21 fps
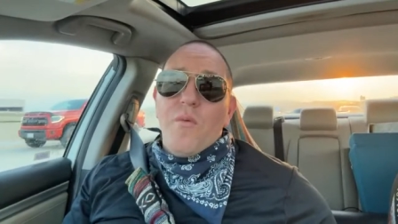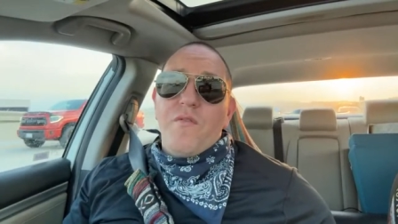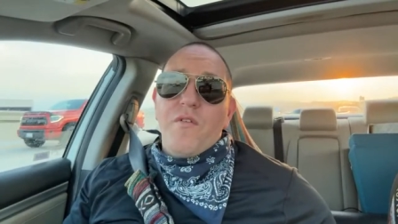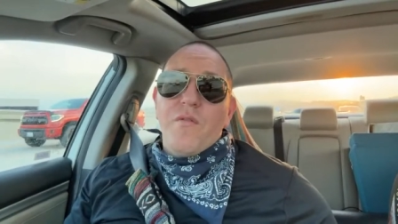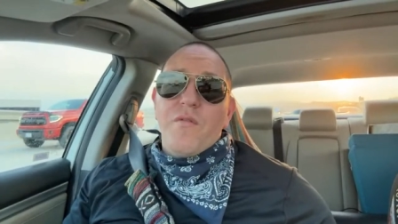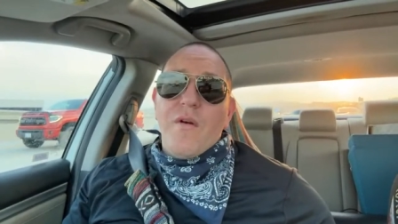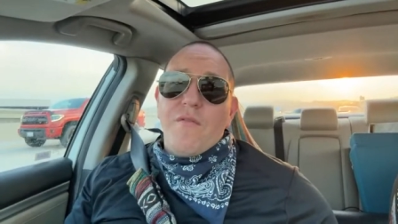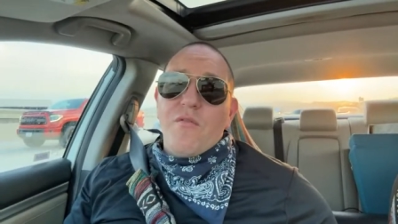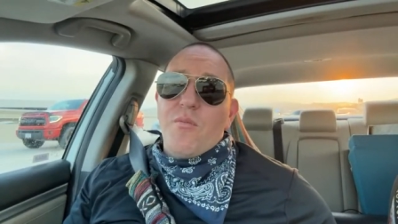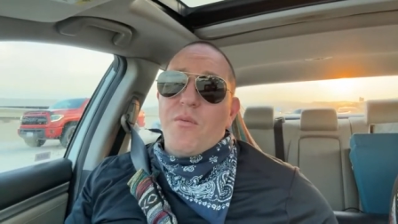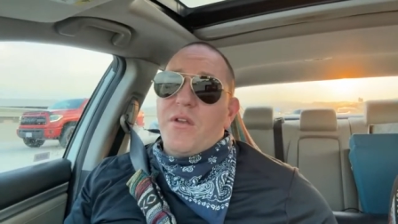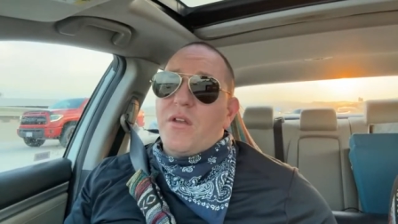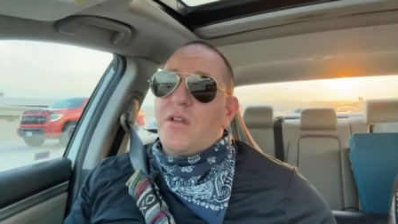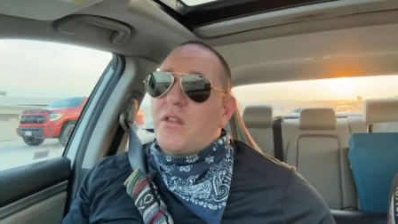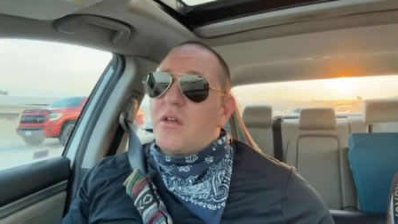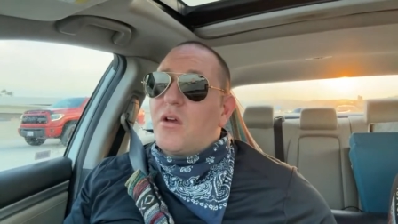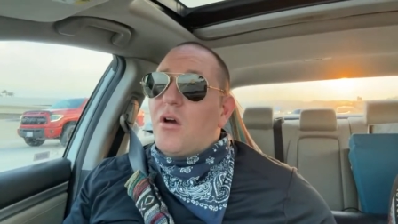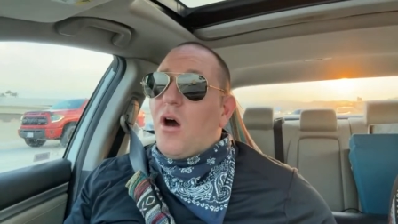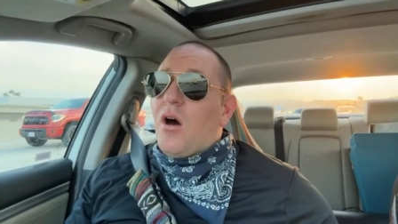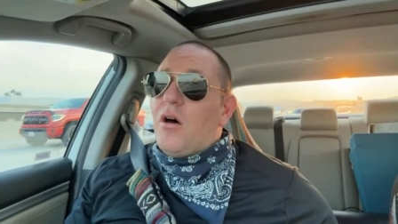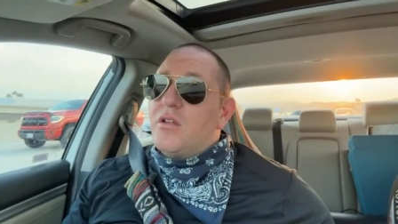if you've ever been to the
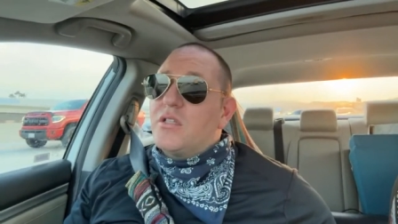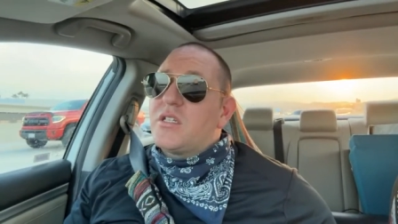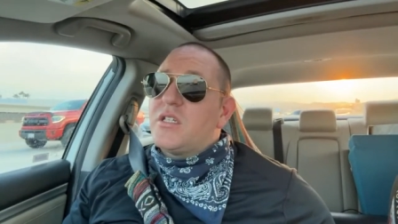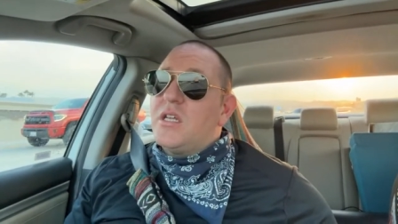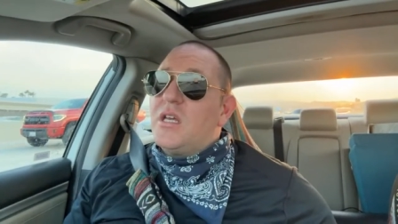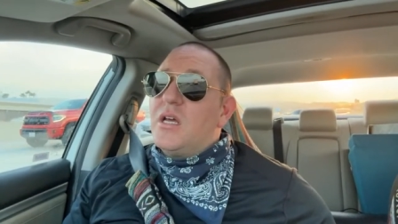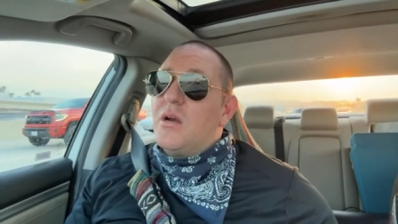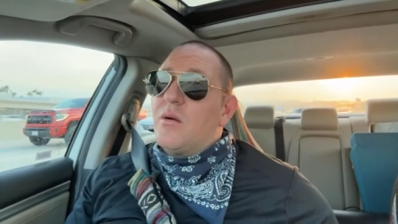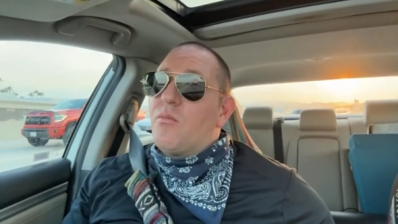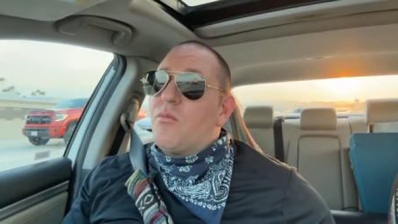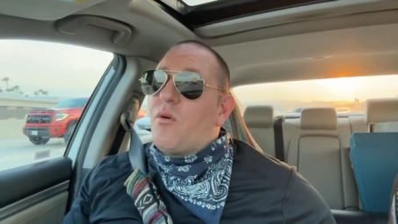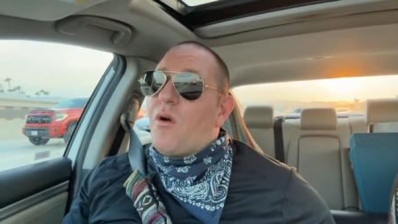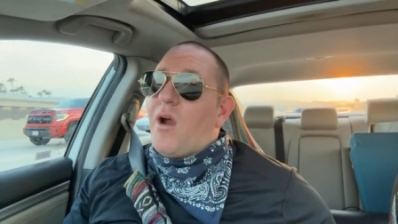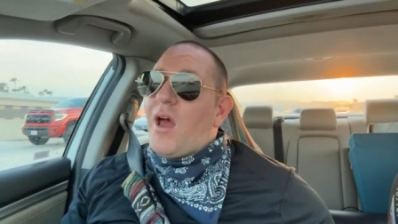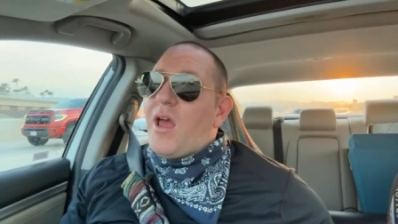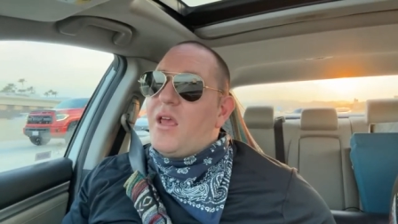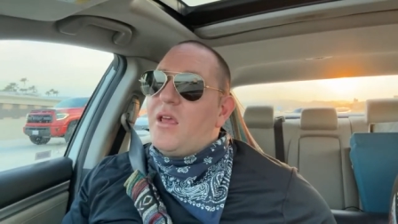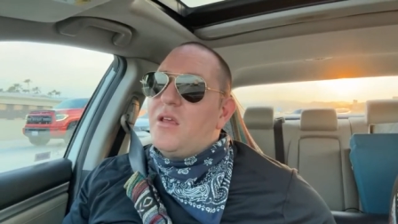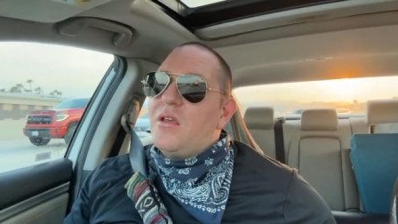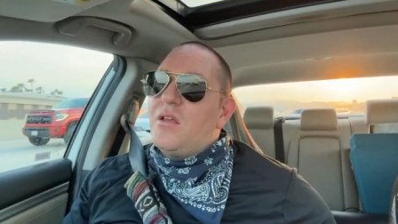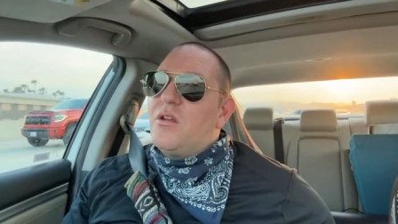Colosseum,
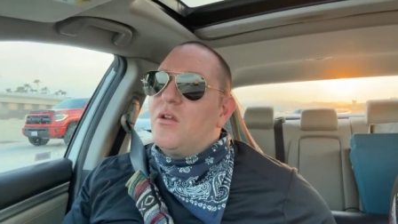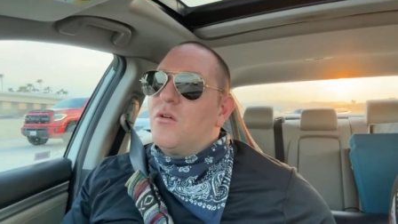right,